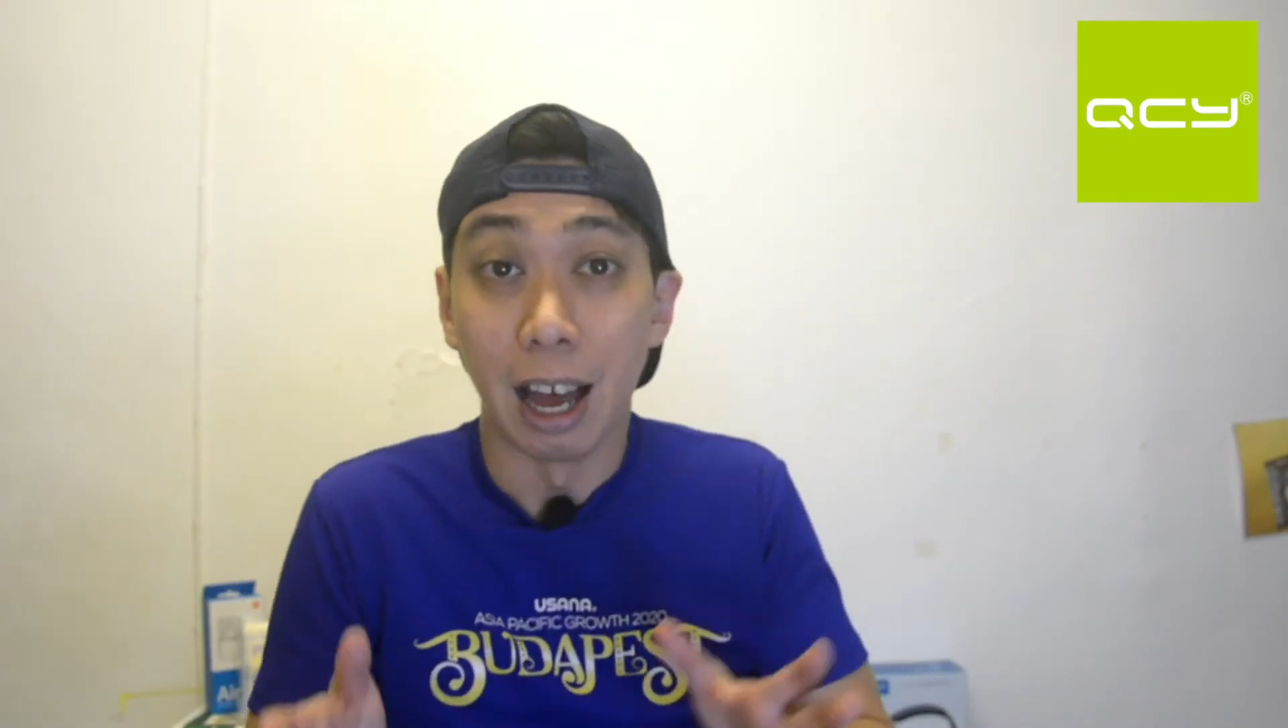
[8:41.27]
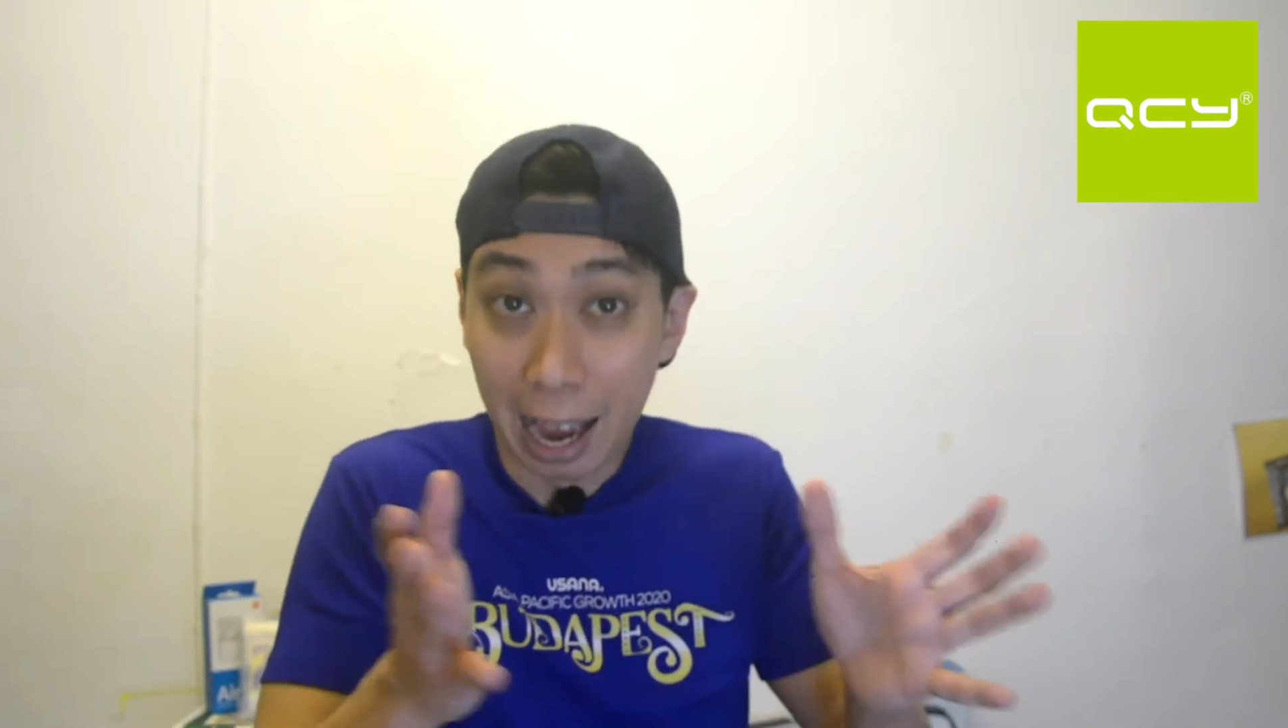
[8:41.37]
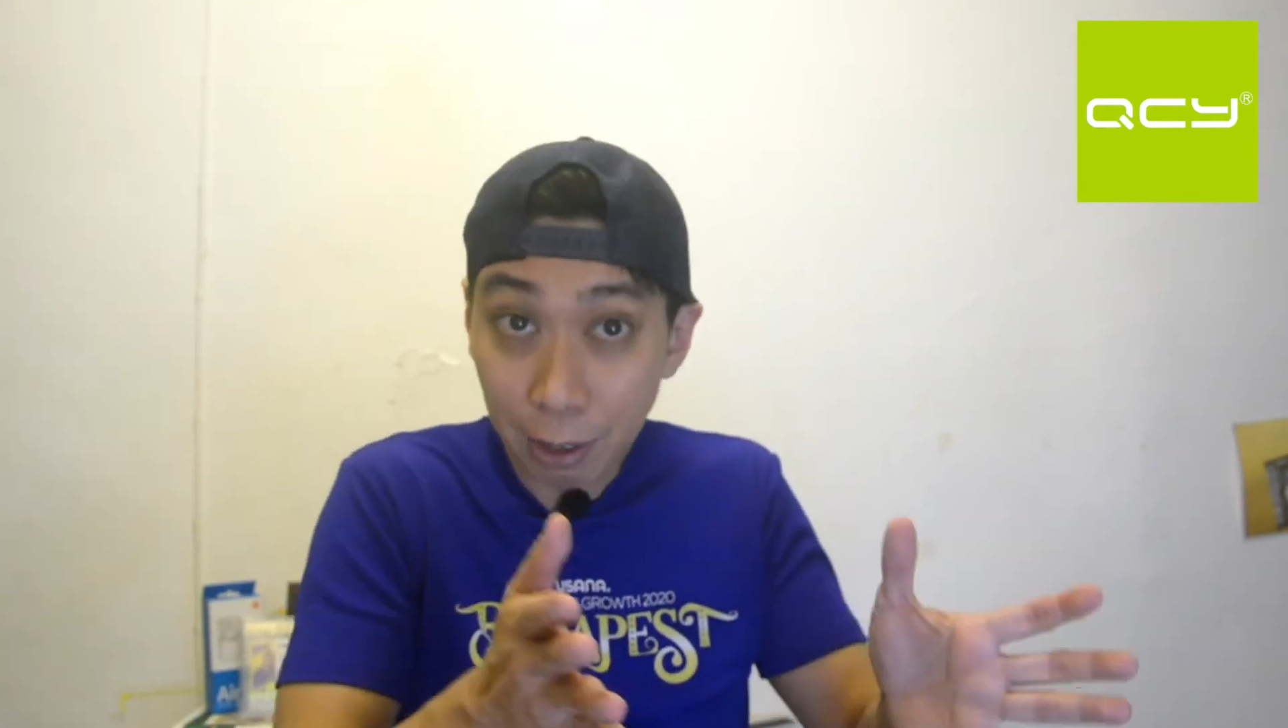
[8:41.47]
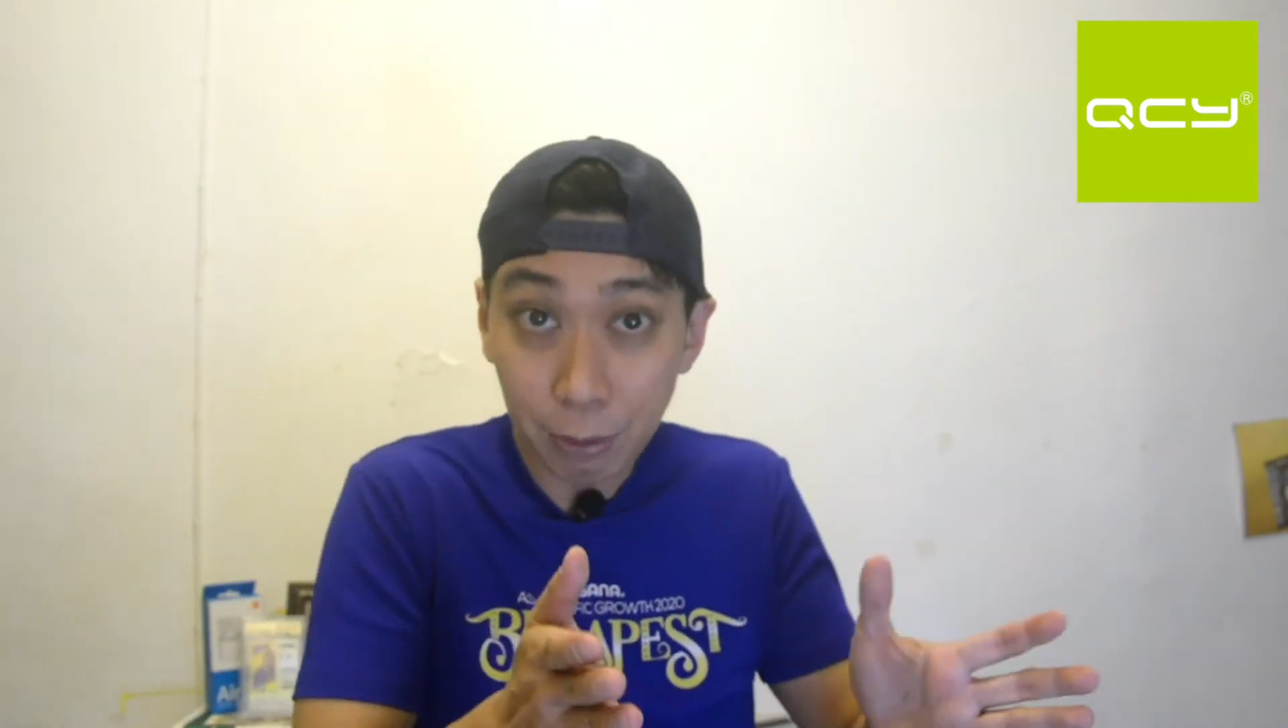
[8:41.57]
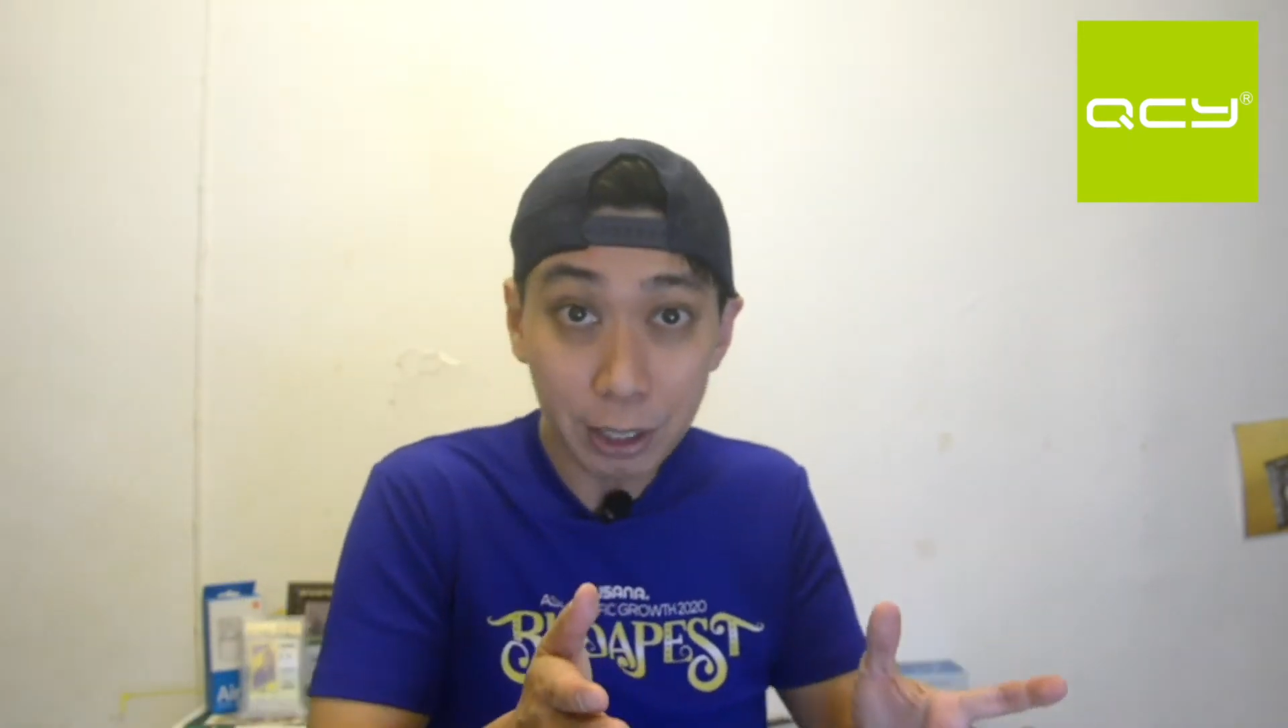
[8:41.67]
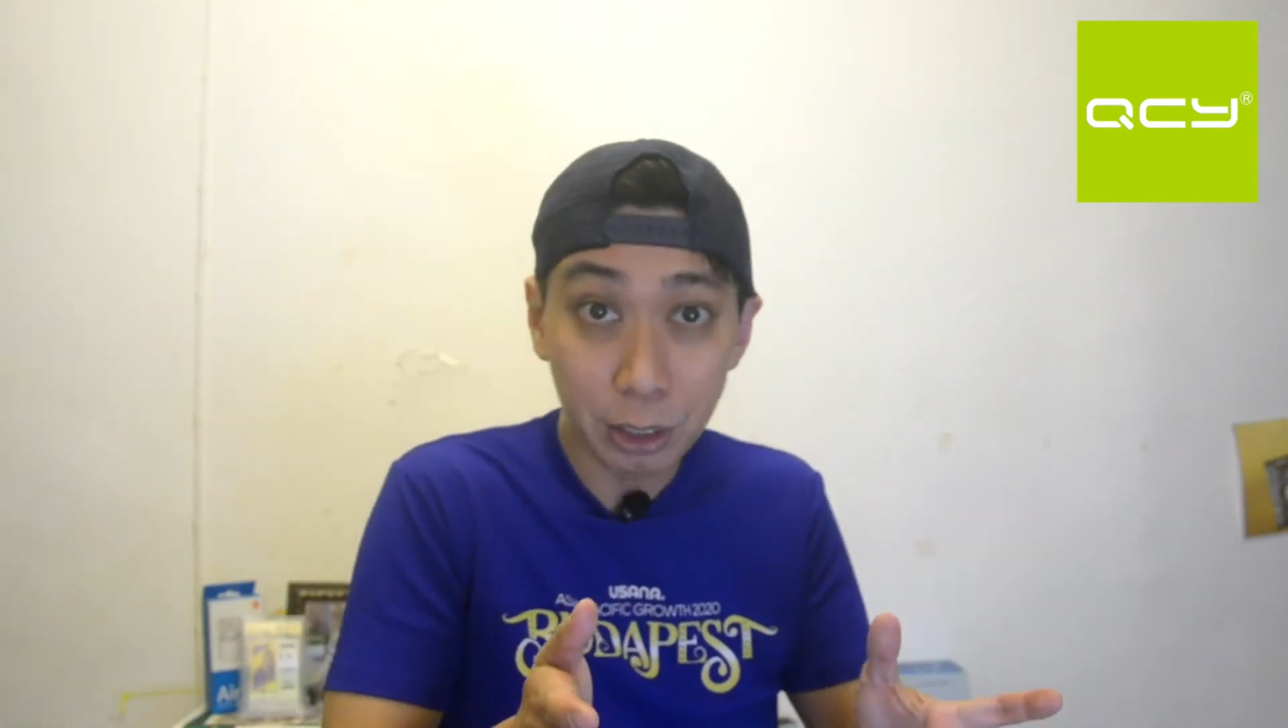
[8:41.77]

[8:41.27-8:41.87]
Hi-fi